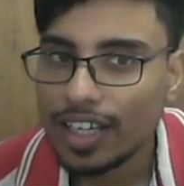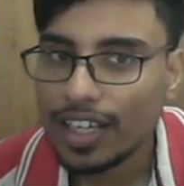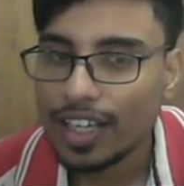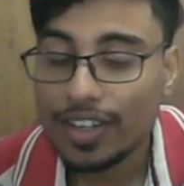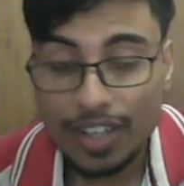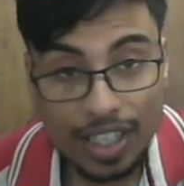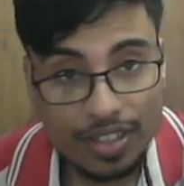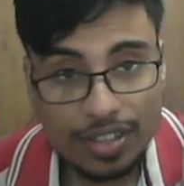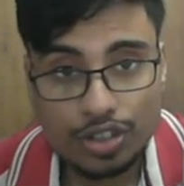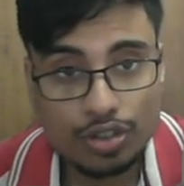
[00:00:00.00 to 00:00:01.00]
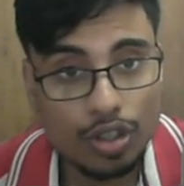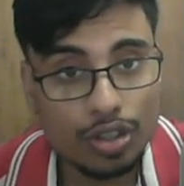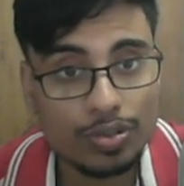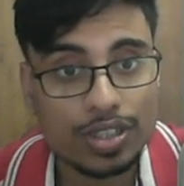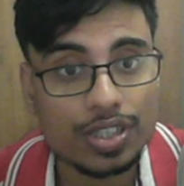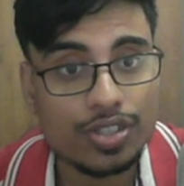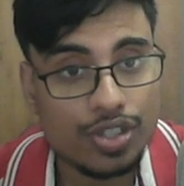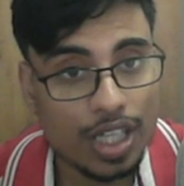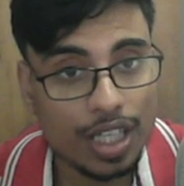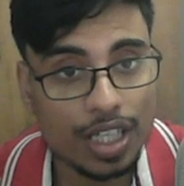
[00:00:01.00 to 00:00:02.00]
And rather, it's not only a
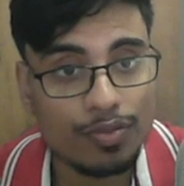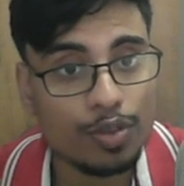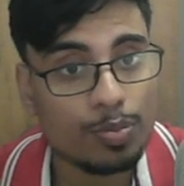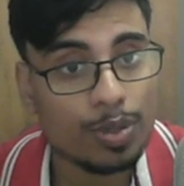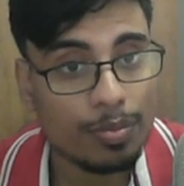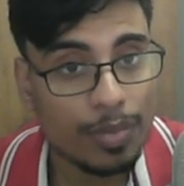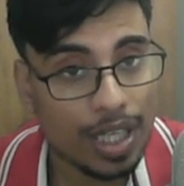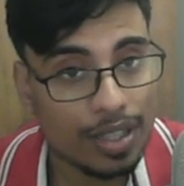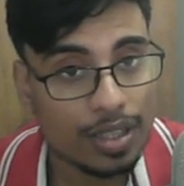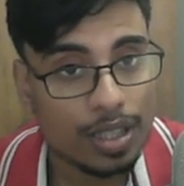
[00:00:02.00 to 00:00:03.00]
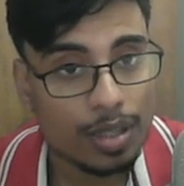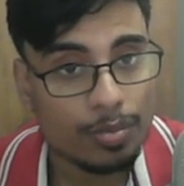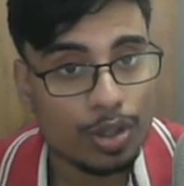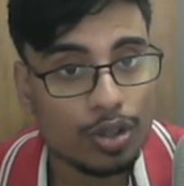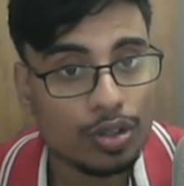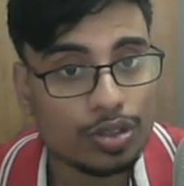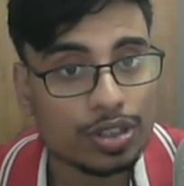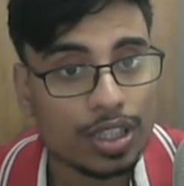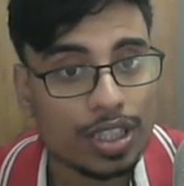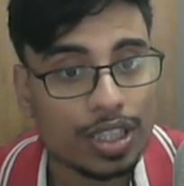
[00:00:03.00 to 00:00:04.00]
check, it would be a mate,
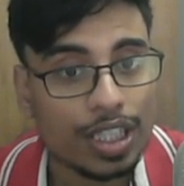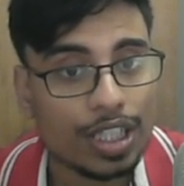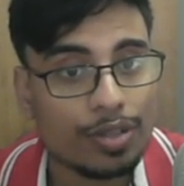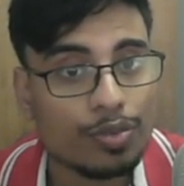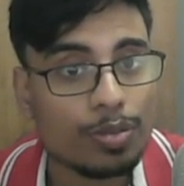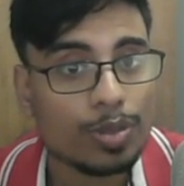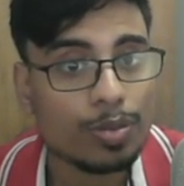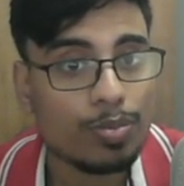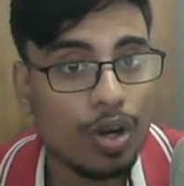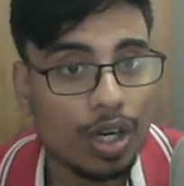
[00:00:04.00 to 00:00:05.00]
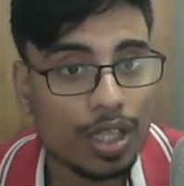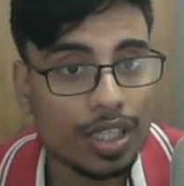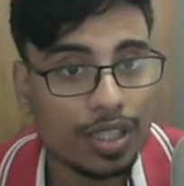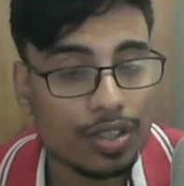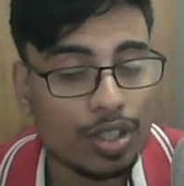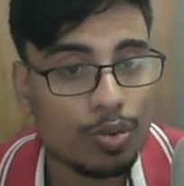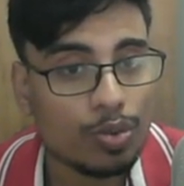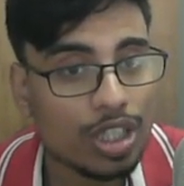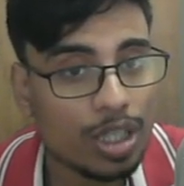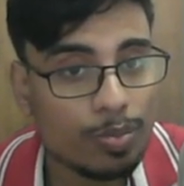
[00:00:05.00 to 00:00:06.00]
because it will be blocking the
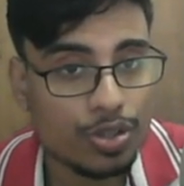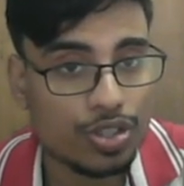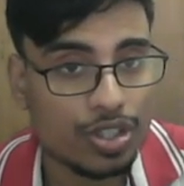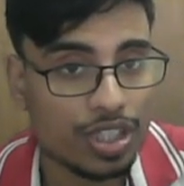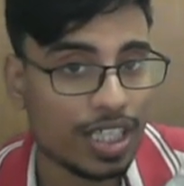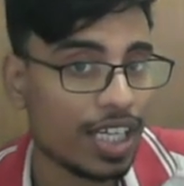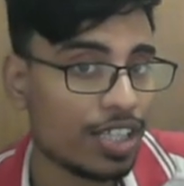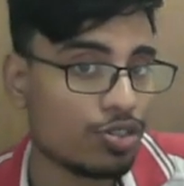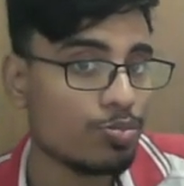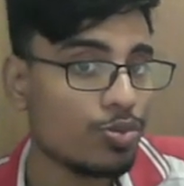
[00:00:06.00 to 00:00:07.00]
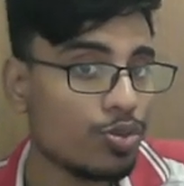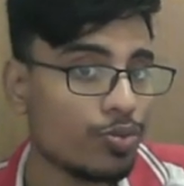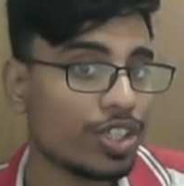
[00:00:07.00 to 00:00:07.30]
only position king has to move.